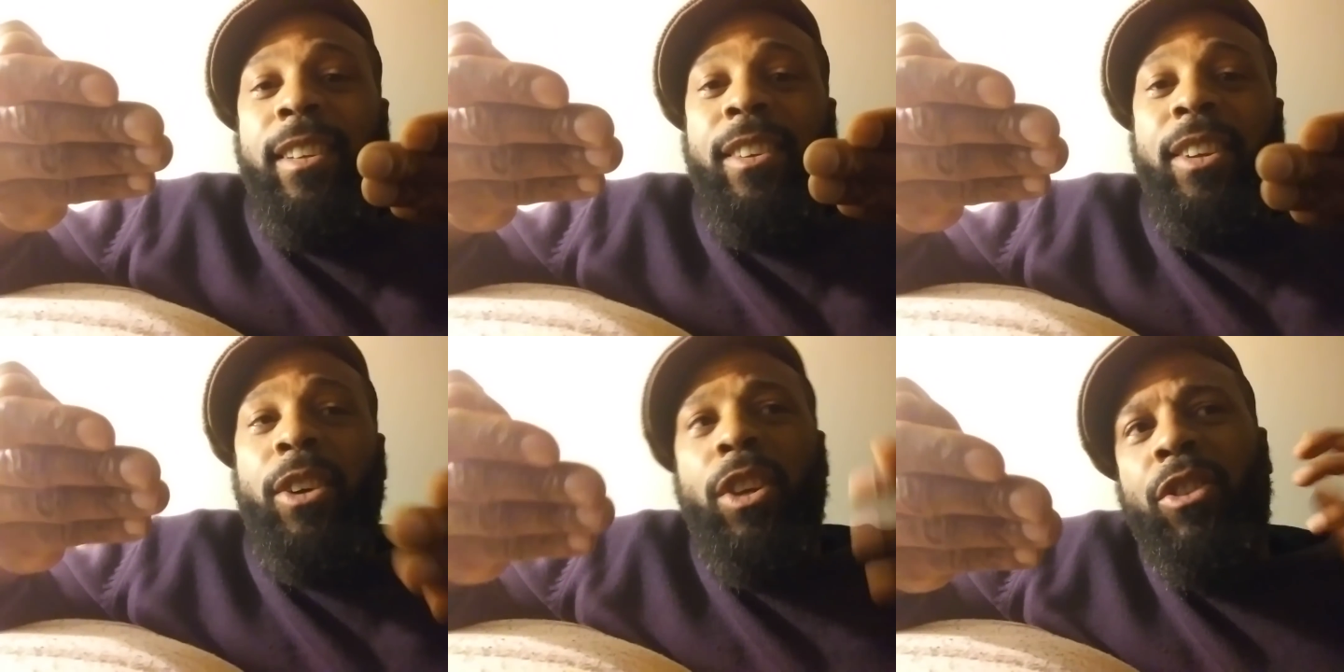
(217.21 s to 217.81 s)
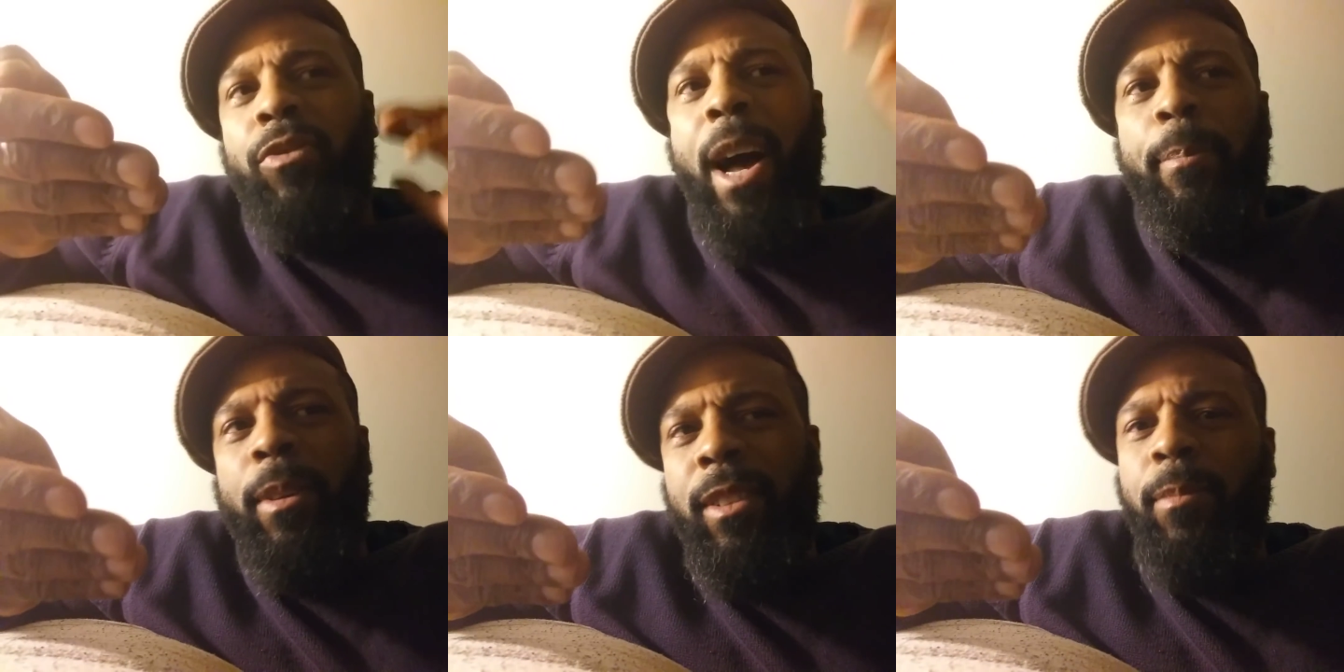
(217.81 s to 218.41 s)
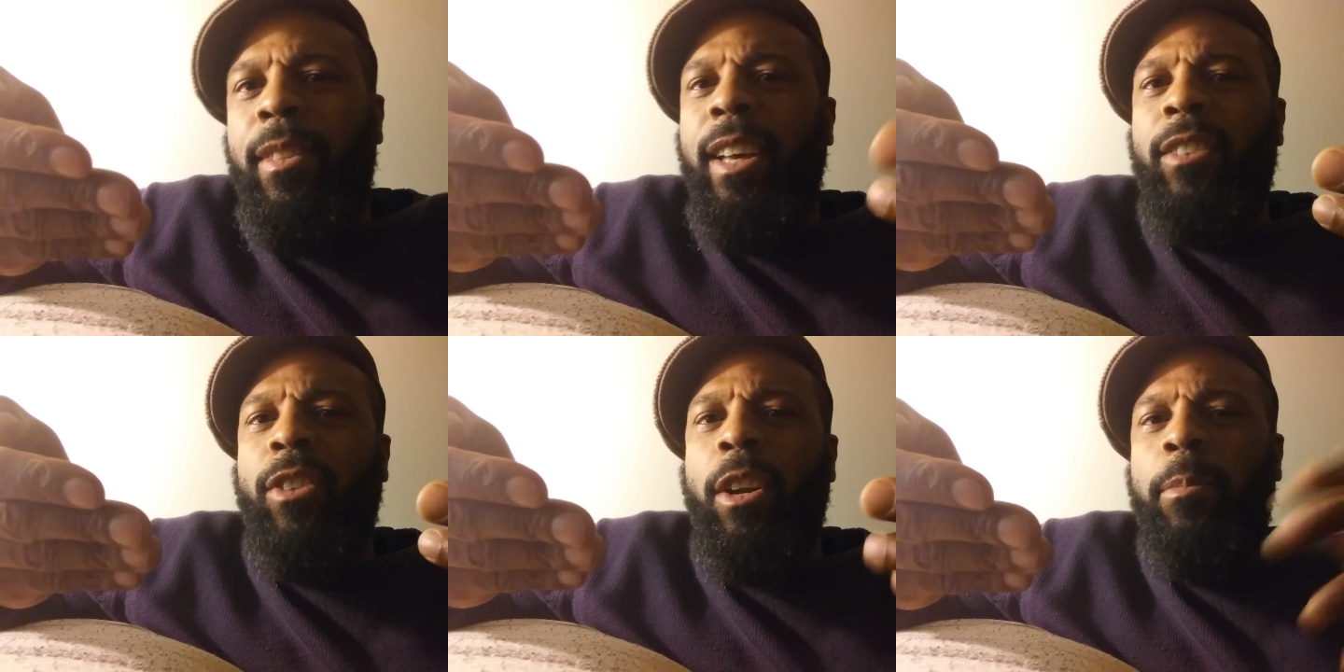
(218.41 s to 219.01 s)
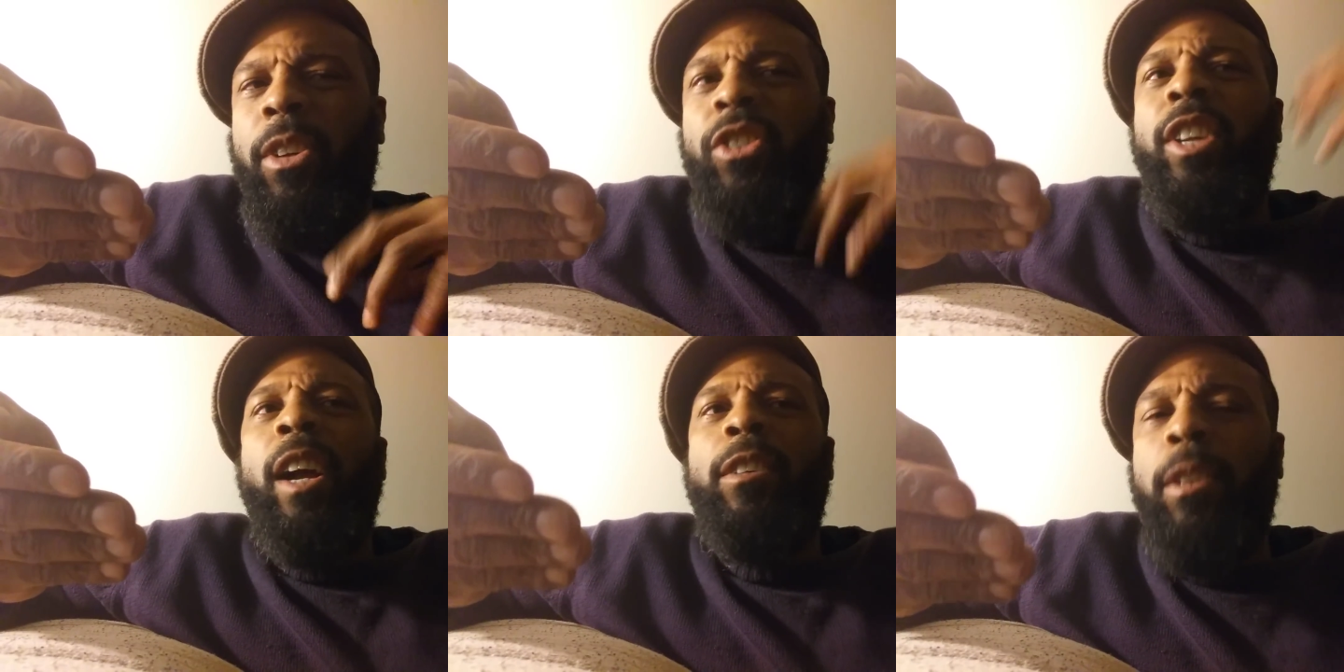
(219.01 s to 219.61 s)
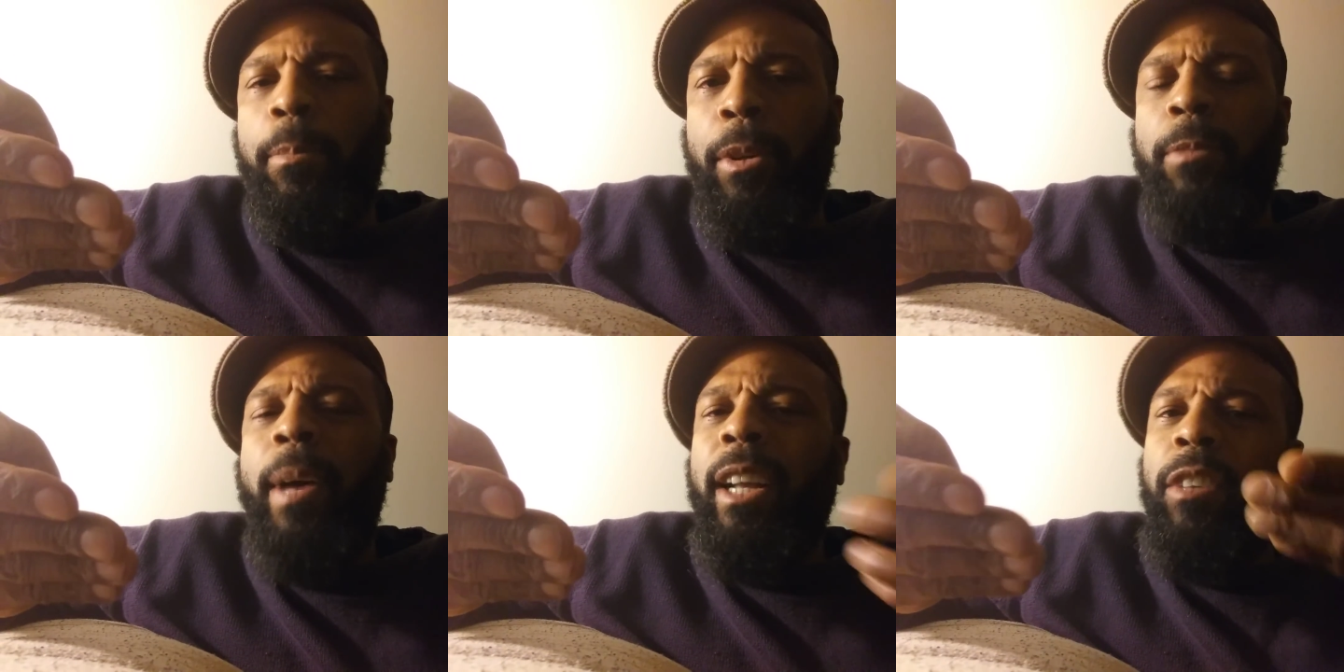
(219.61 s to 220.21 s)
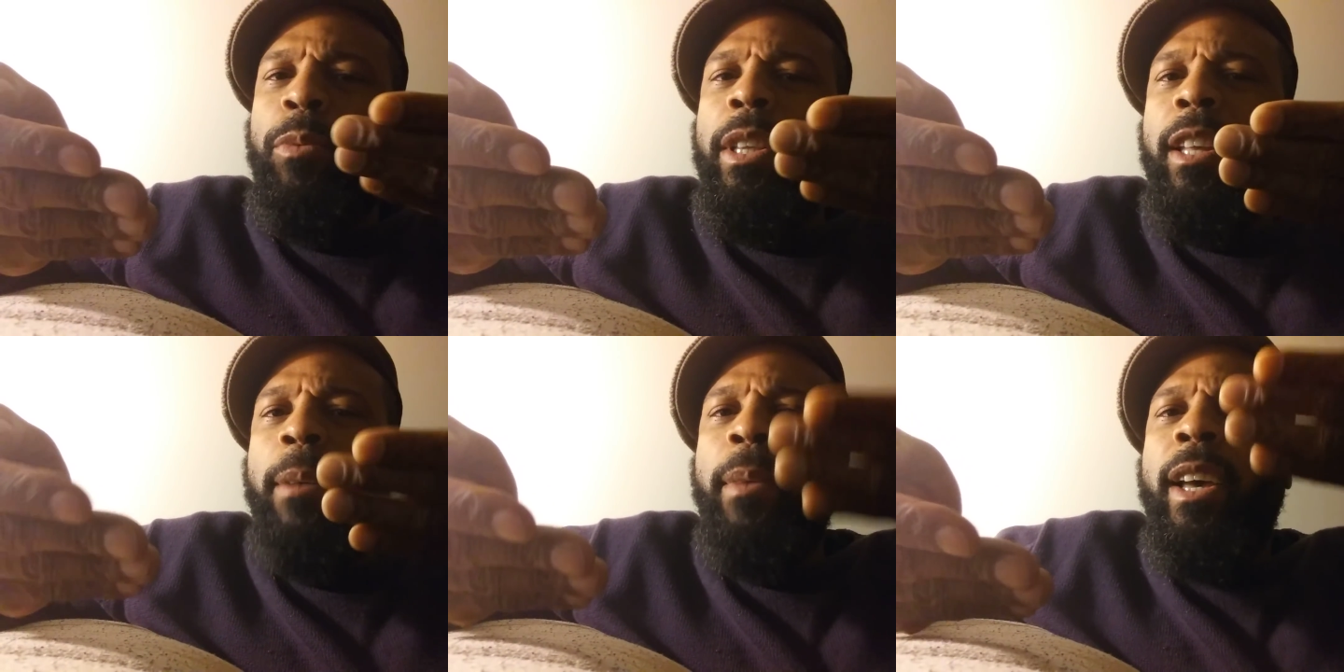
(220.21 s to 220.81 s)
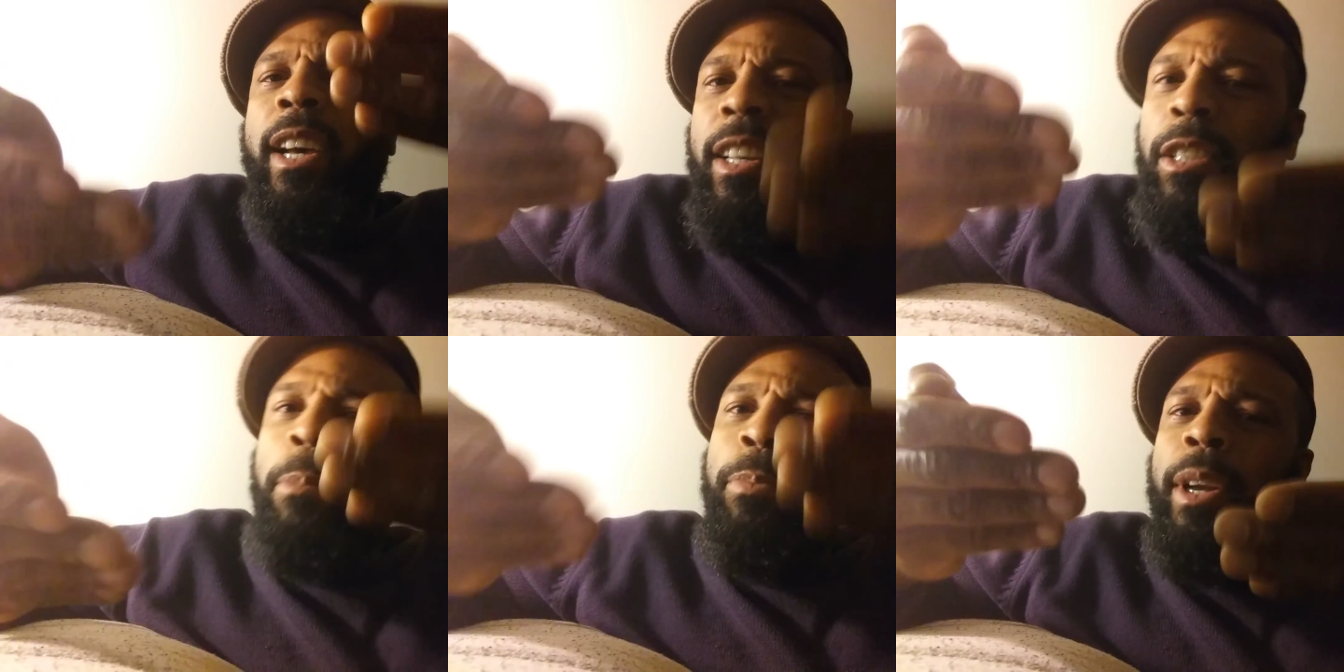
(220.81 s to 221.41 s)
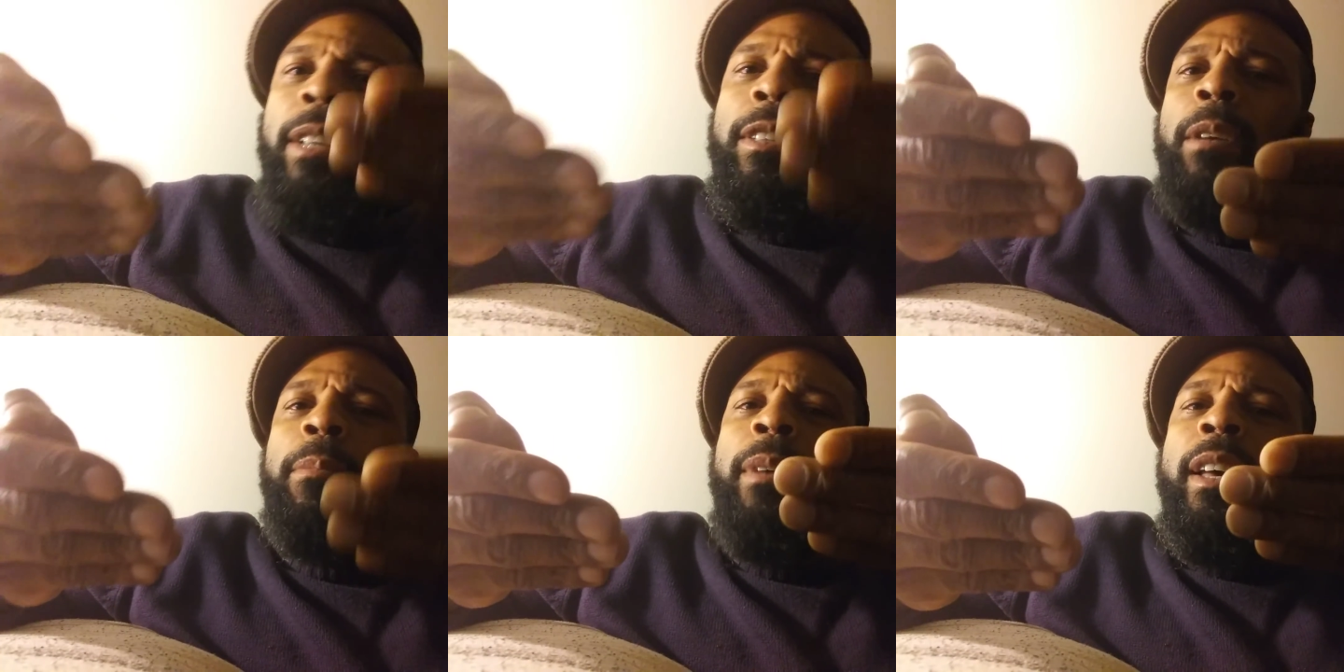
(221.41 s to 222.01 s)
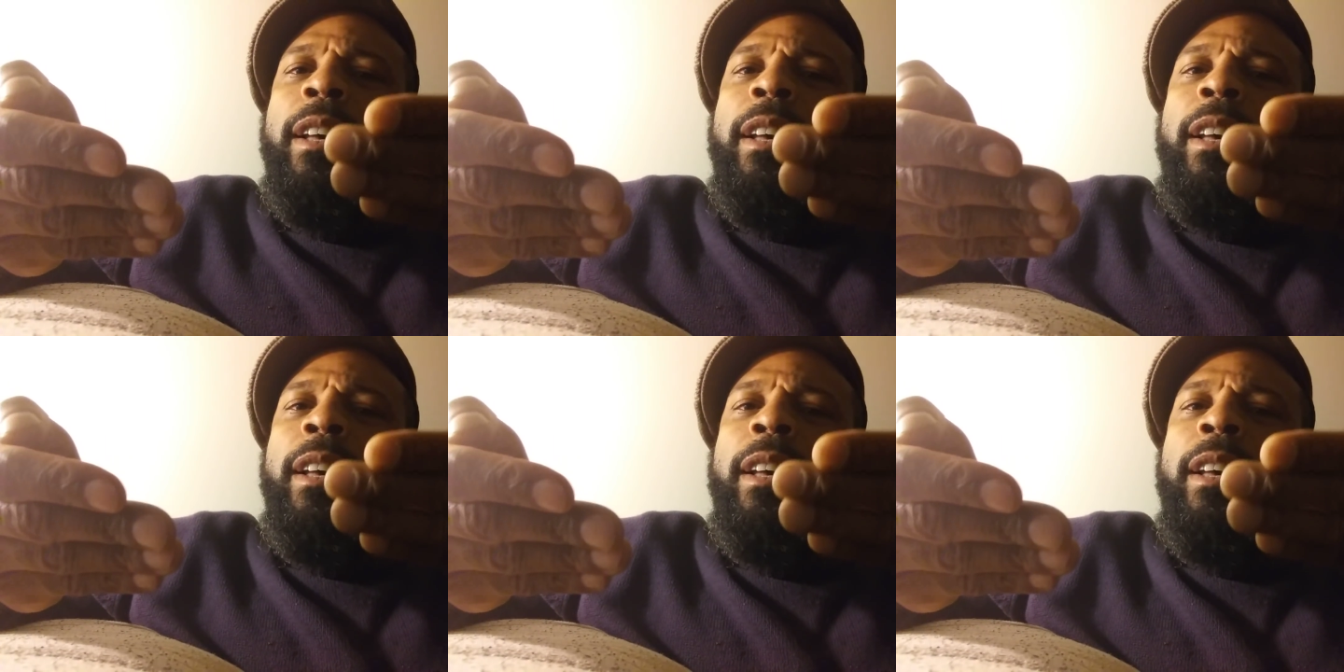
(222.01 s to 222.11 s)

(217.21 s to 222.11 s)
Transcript: You're dropping some things on them. You're sharing some perspective with them to bring some